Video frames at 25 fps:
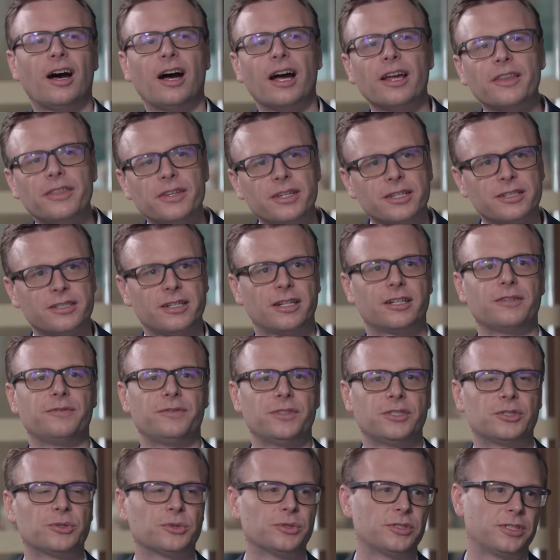I think a data
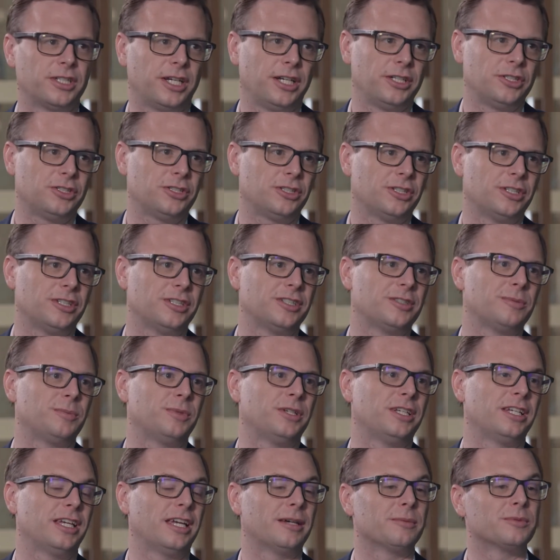visualization is
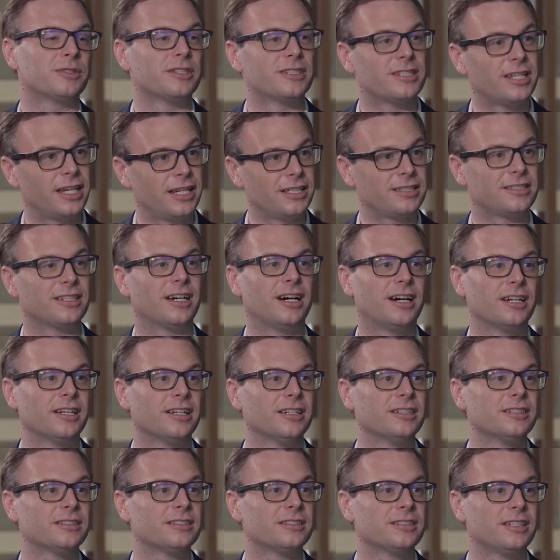being able to take
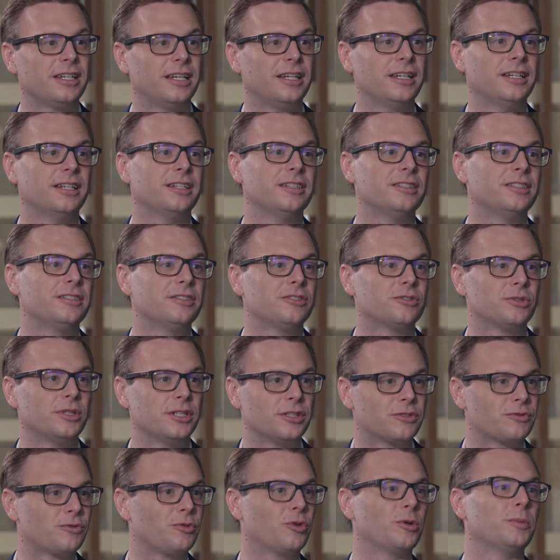data and
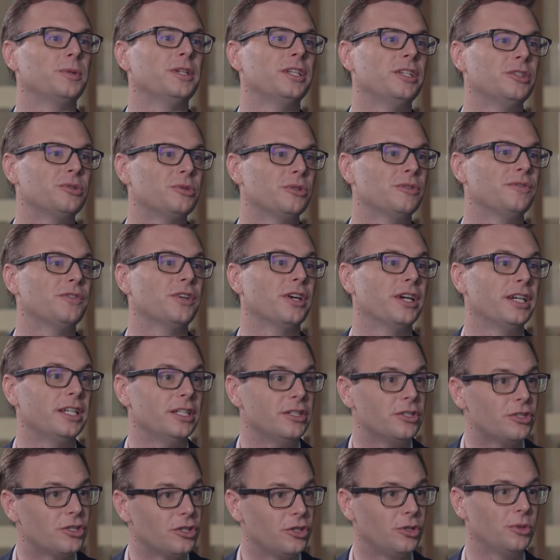transform it into a very
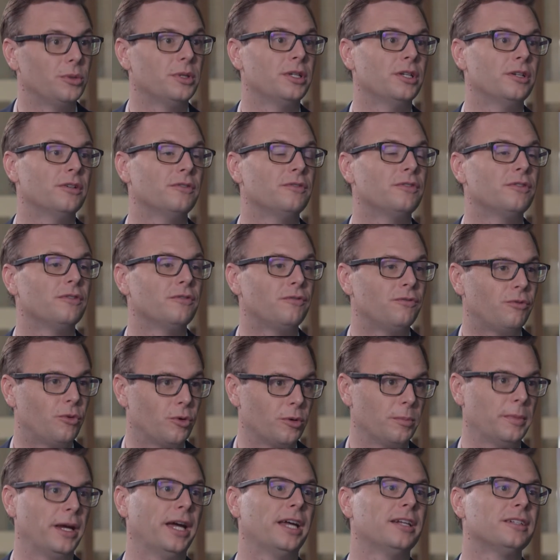intuitive
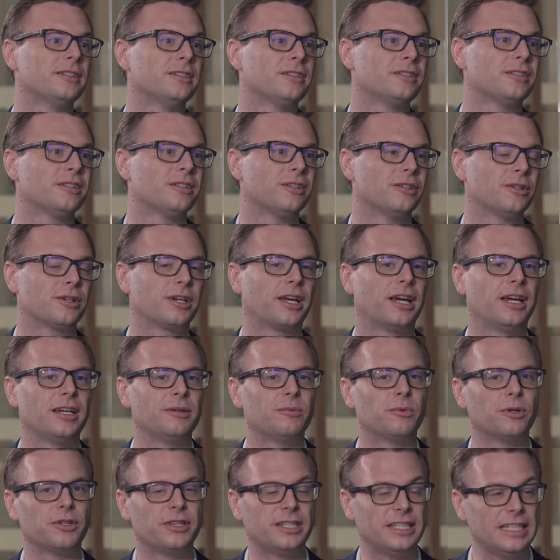format,
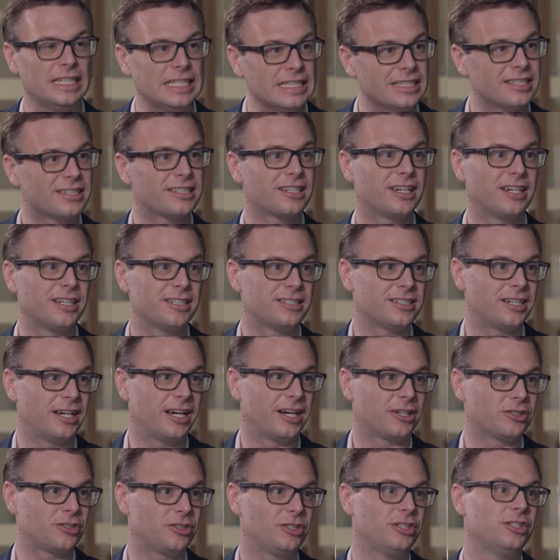okay, where the insights
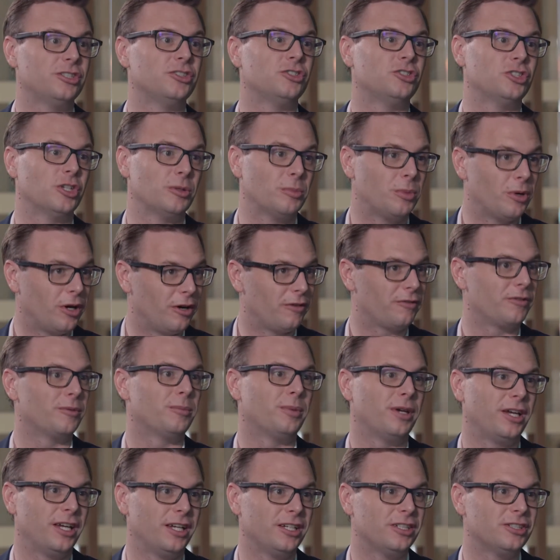actually jump off the
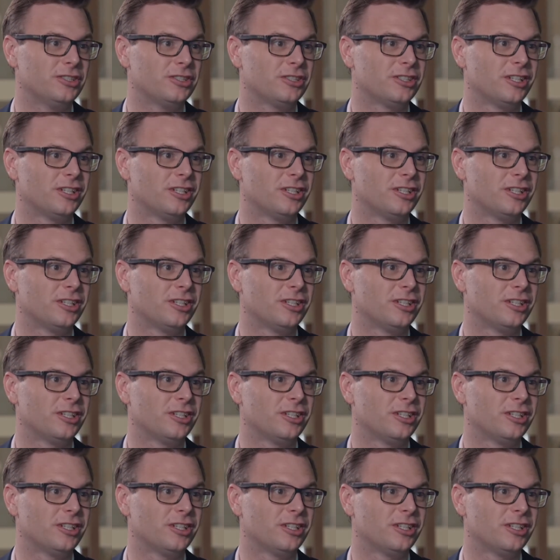page.